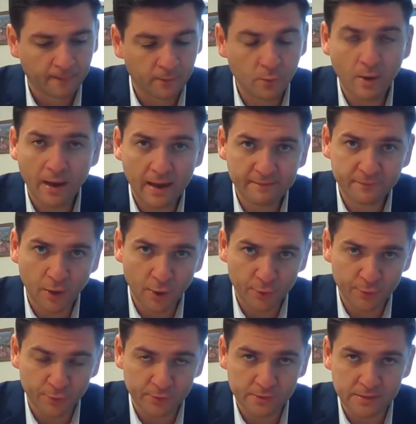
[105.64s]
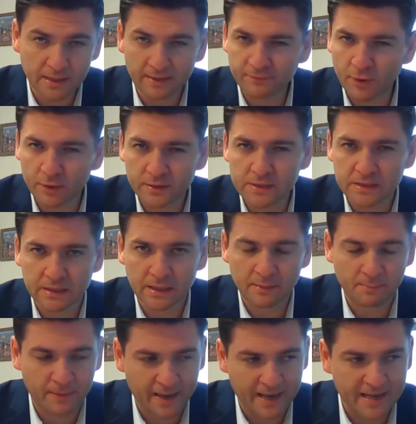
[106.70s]
You have others, and I've heard this in
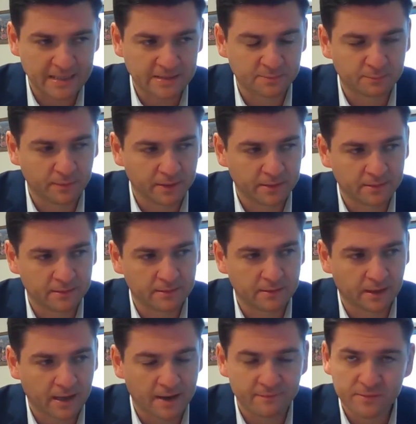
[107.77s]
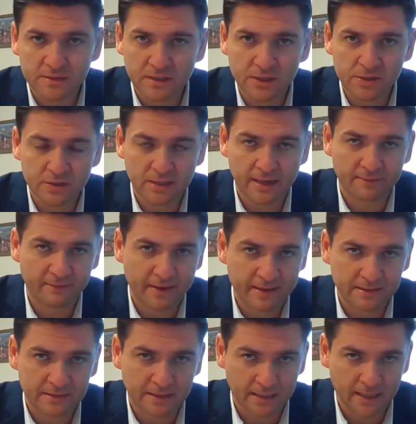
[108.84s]
the past, but the conversation that I've
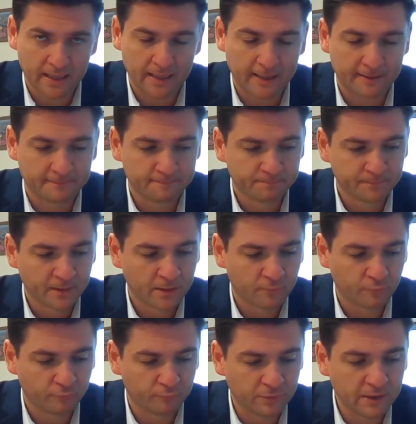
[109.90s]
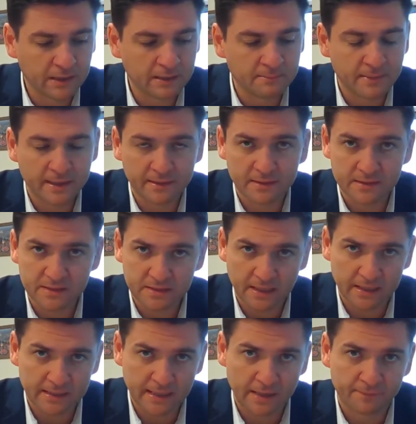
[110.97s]
had today really made this
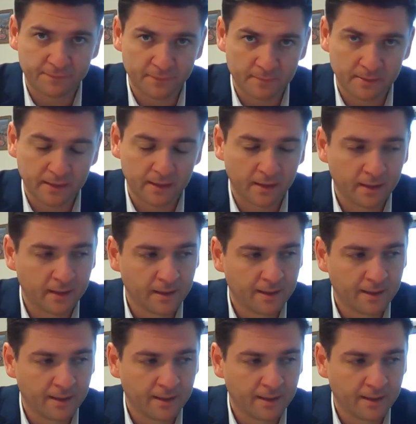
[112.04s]
stand out for me.